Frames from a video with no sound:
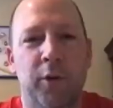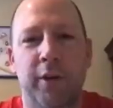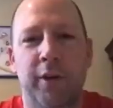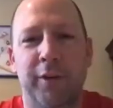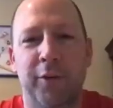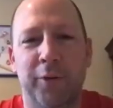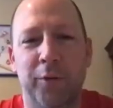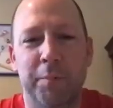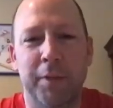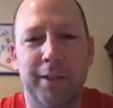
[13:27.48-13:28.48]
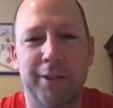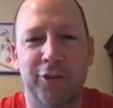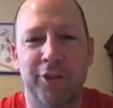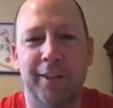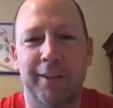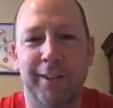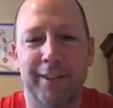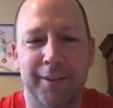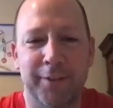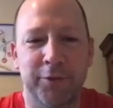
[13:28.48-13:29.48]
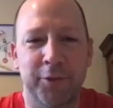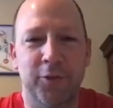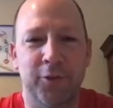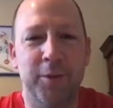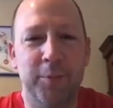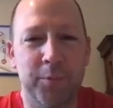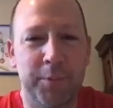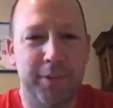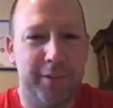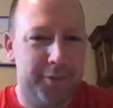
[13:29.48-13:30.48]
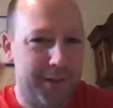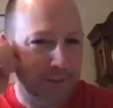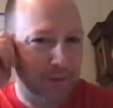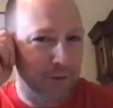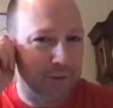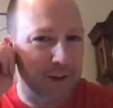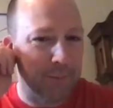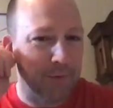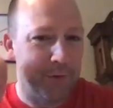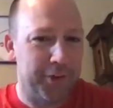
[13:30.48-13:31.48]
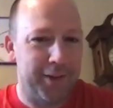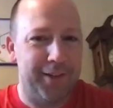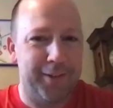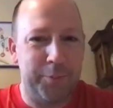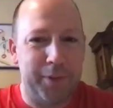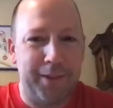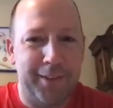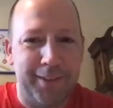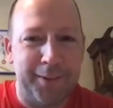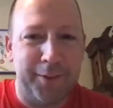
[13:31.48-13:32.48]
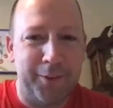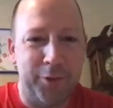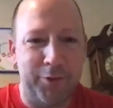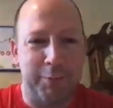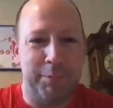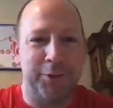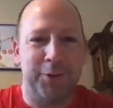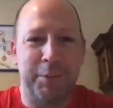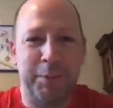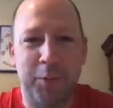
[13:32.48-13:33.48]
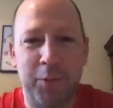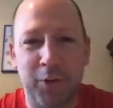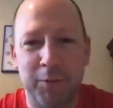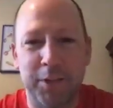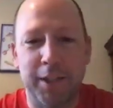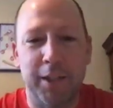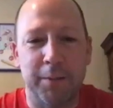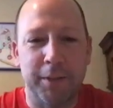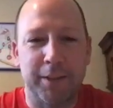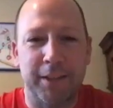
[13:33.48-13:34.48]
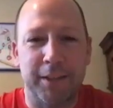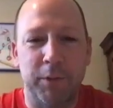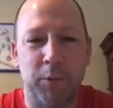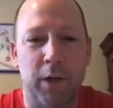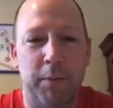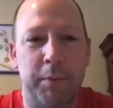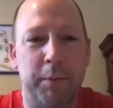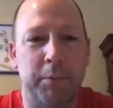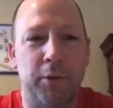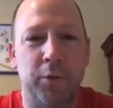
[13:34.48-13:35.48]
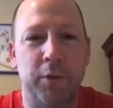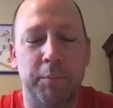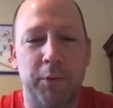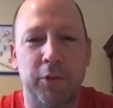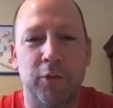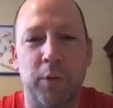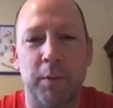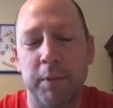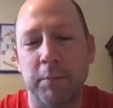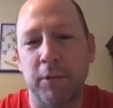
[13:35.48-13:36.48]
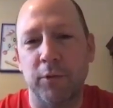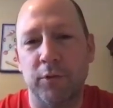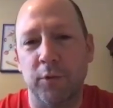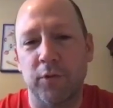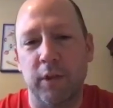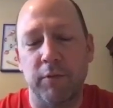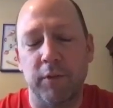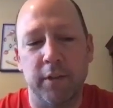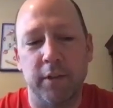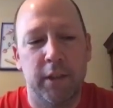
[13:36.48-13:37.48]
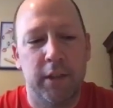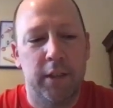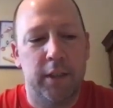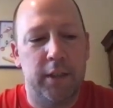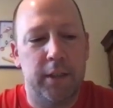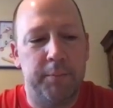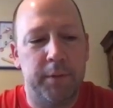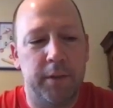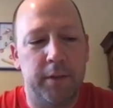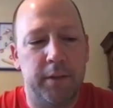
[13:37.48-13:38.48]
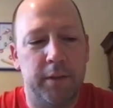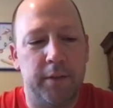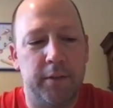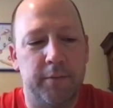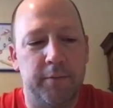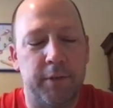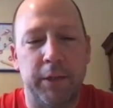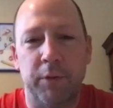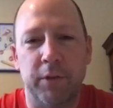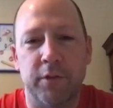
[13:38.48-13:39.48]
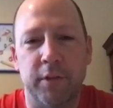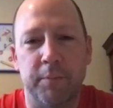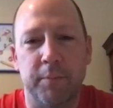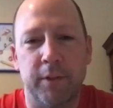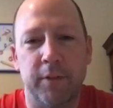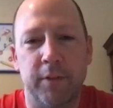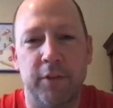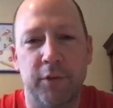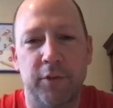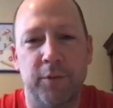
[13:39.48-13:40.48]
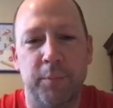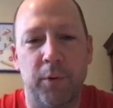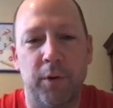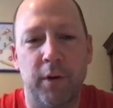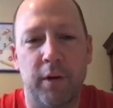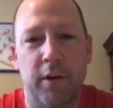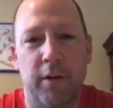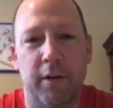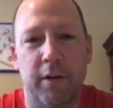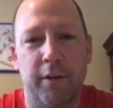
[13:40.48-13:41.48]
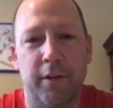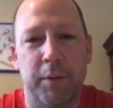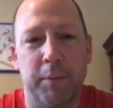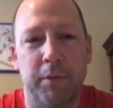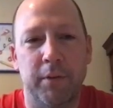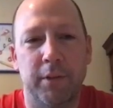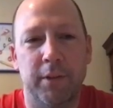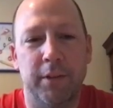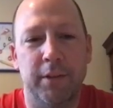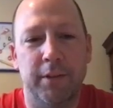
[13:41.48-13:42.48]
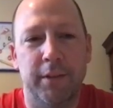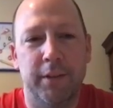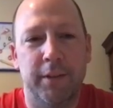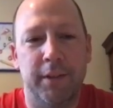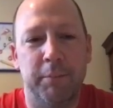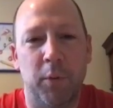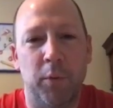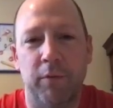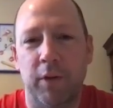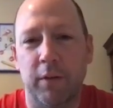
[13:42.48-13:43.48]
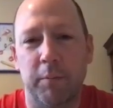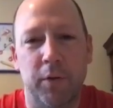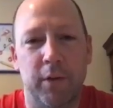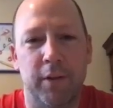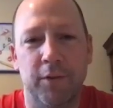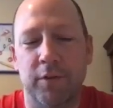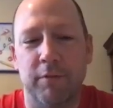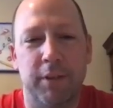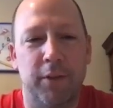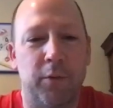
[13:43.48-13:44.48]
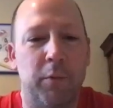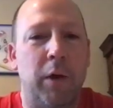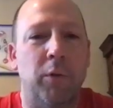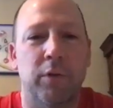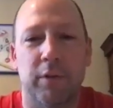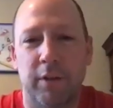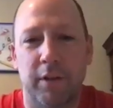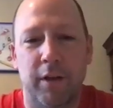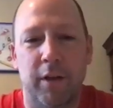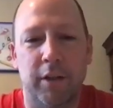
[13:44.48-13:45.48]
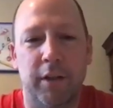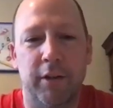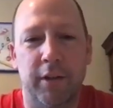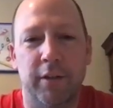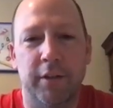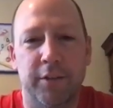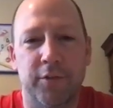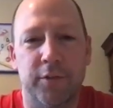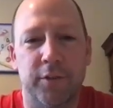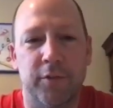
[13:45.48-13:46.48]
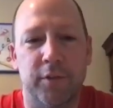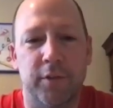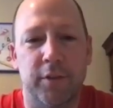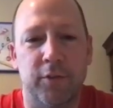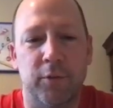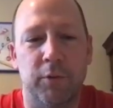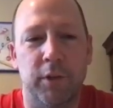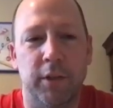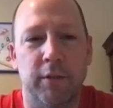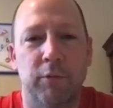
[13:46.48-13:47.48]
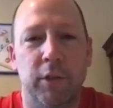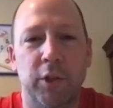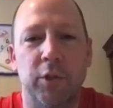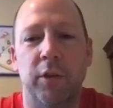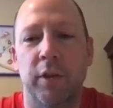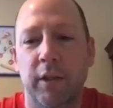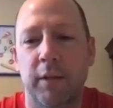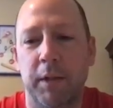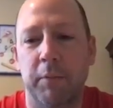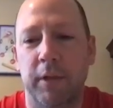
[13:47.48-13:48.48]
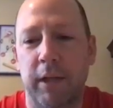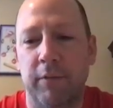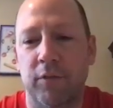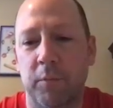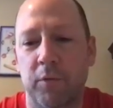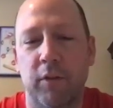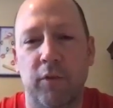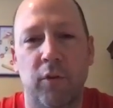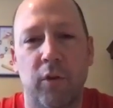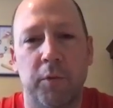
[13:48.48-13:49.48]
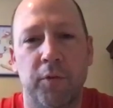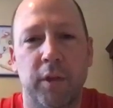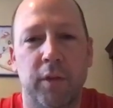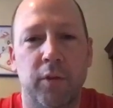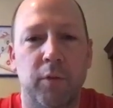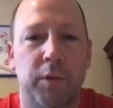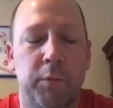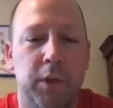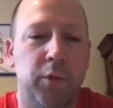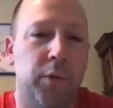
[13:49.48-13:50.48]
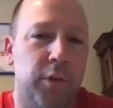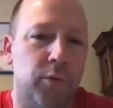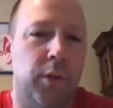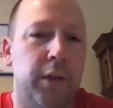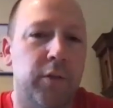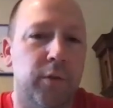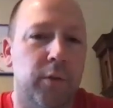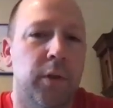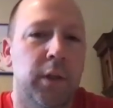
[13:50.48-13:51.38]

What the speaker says: you know, I don't want to be cliche like Field of Dreams, but the states give us an opportunity to be, you know, if they build it, people will hopefully come, and we want people to do it, but we just want people to do so safely and find ways to continue to support our young people in both of our communities and throughout our area. It's a really, really good thing to be able to have some sense of normalcy, and hopefully we can do this right. So